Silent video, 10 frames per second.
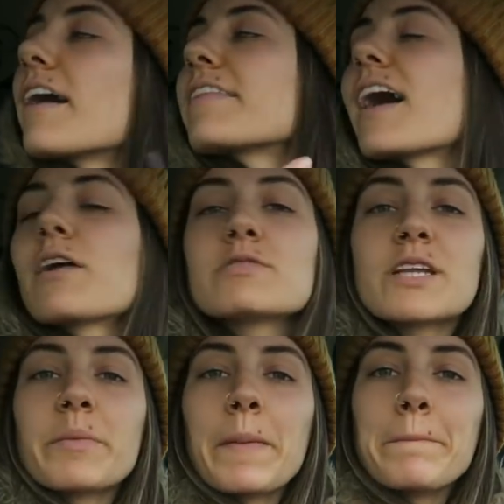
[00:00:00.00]
I thought I was
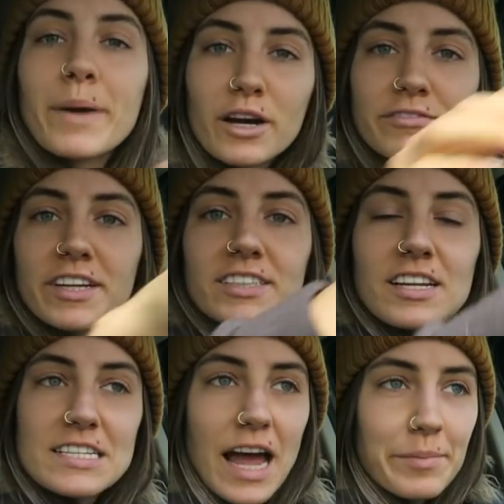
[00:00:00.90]
gonna be perfect
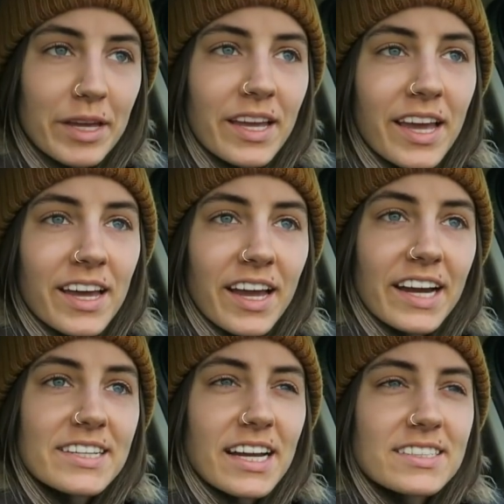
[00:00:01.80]
on timing. And
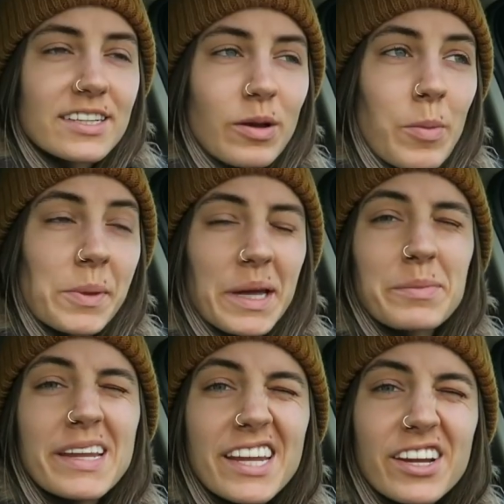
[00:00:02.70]
I texted him, I'm like,
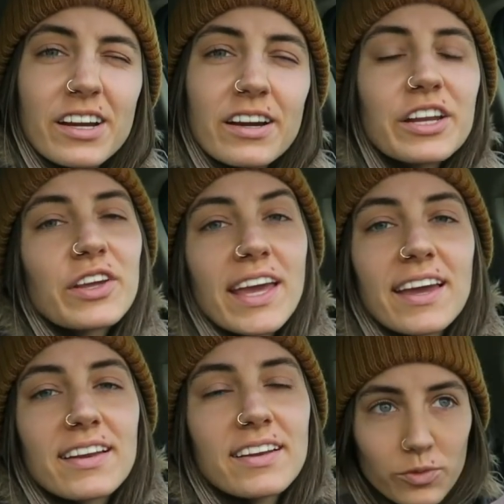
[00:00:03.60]
I'm here. And you
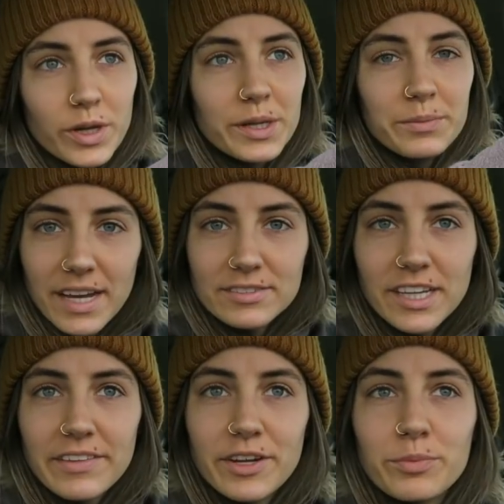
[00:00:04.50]
can't wait
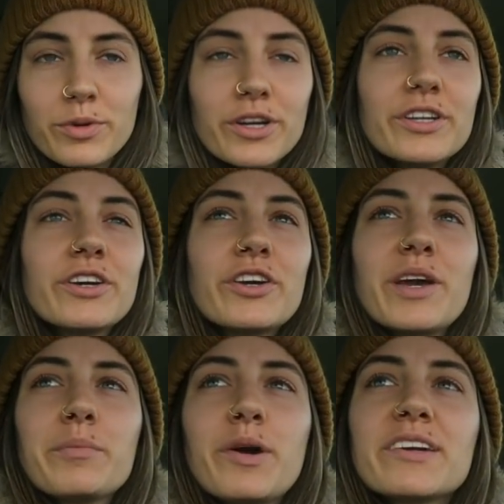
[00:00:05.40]
outside the airport, you know, you
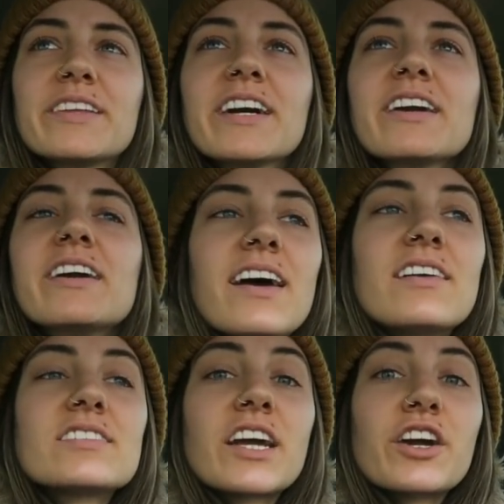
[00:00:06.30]
can't park there. And
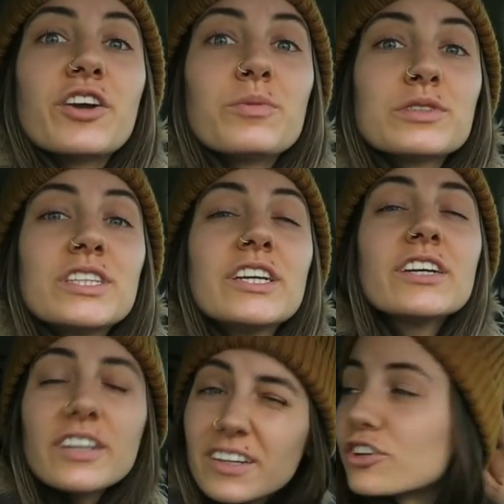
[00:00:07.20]
I was like, are you almost
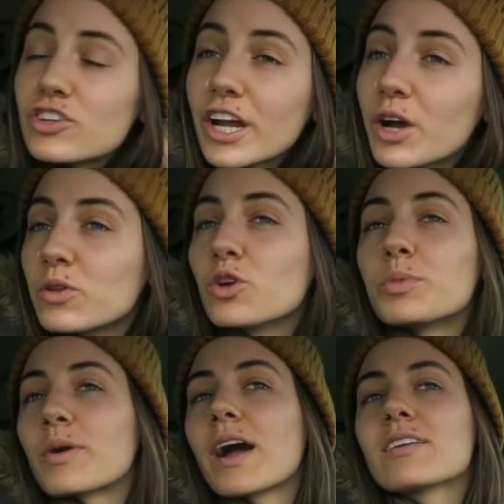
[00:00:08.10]
here? Should I go
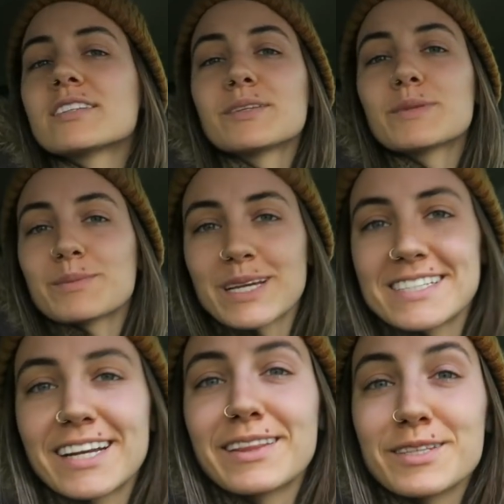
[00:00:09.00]
loop around? Cause sometimes I
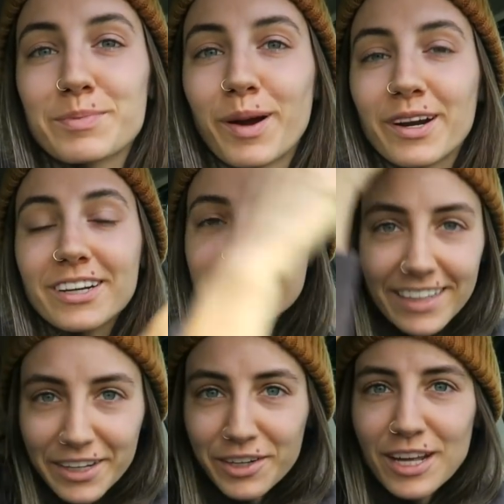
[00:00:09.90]
sit at this park
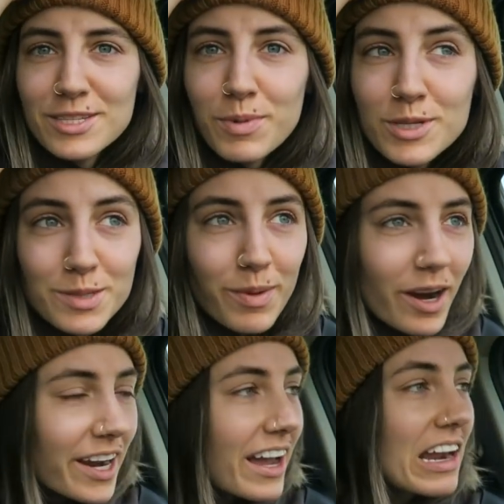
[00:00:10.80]
that you're not supposed to
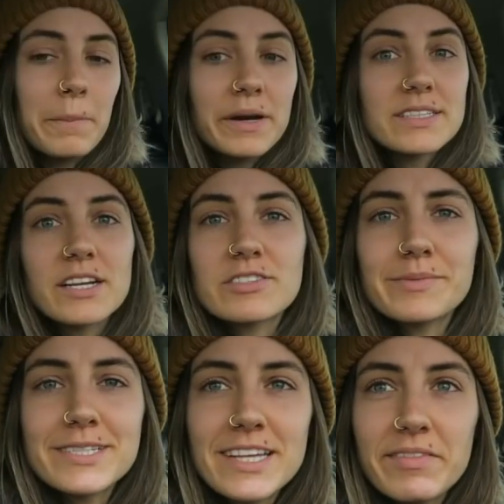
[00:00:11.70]
park at but he said it's
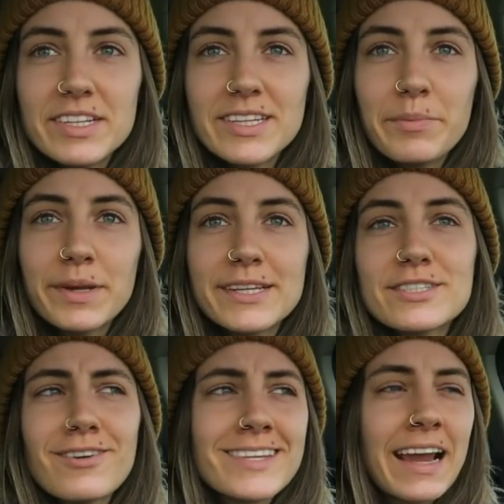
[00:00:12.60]
gonna be seven to 10
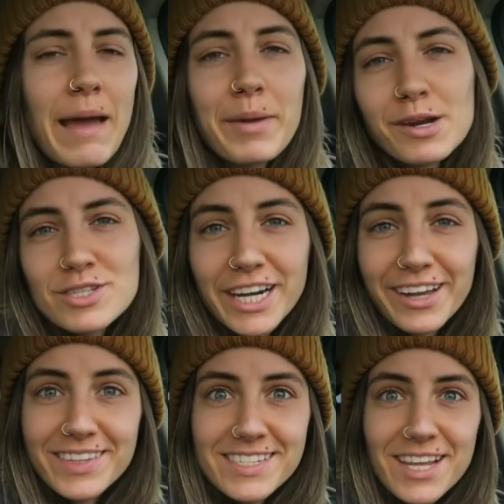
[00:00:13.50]
minutes. So I was like, I'm gonna go check
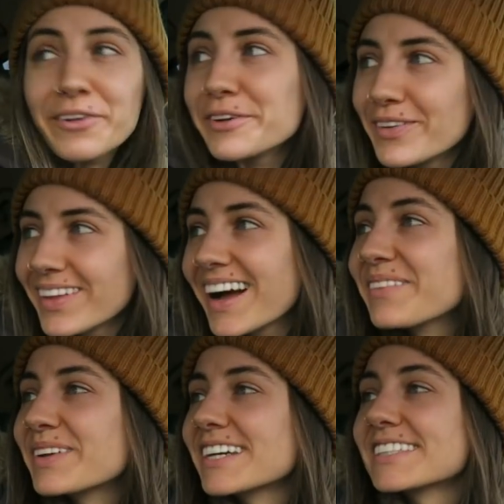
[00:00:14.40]
out the cell phone
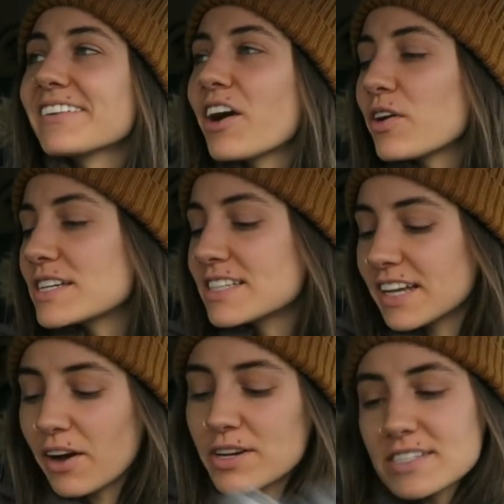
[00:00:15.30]
lot because I've always,
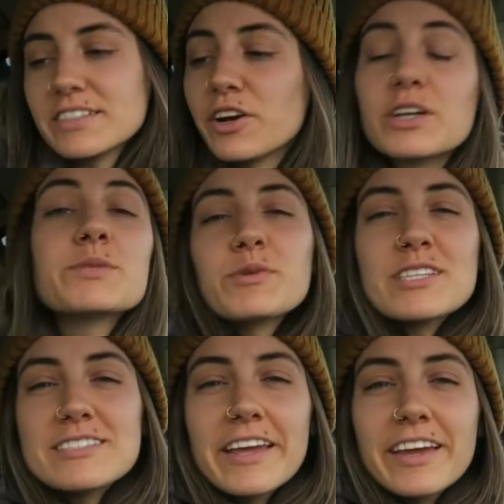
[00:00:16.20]
it always, you're always
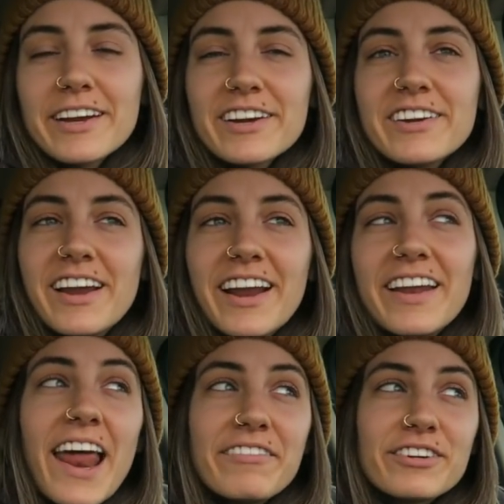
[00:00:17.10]
supposed to sit here and I
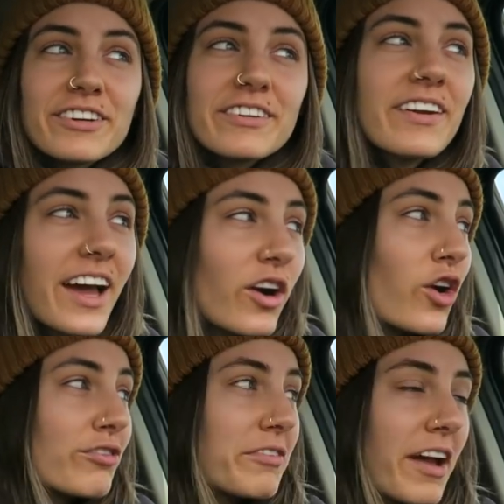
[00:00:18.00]
never, I don't
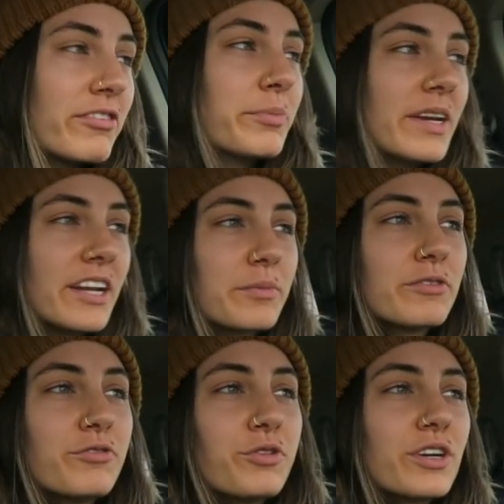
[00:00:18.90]
know if I've ever been here
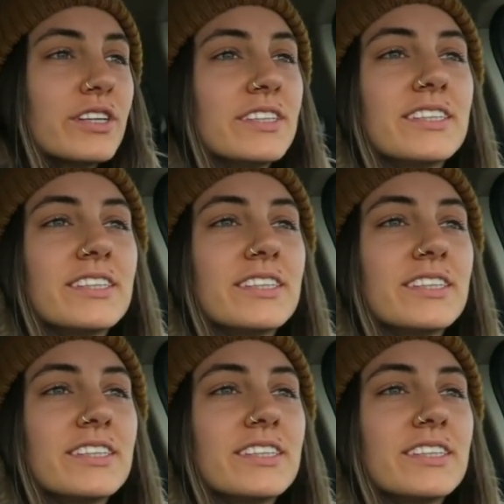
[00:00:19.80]
before.